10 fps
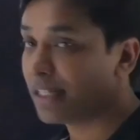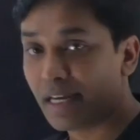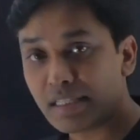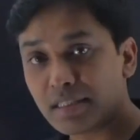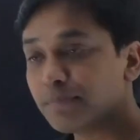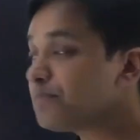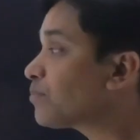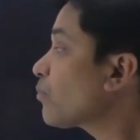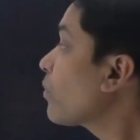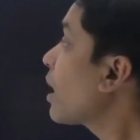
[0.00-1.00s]
days.
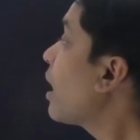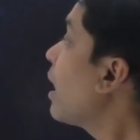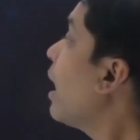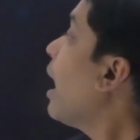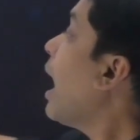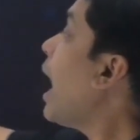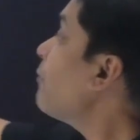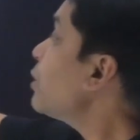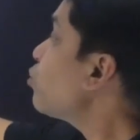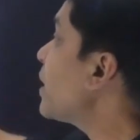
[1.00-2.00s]

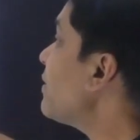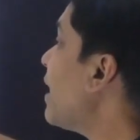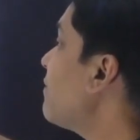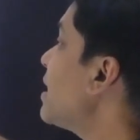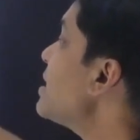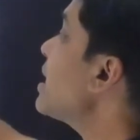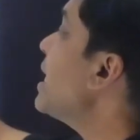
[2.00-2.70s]
After 25 days, he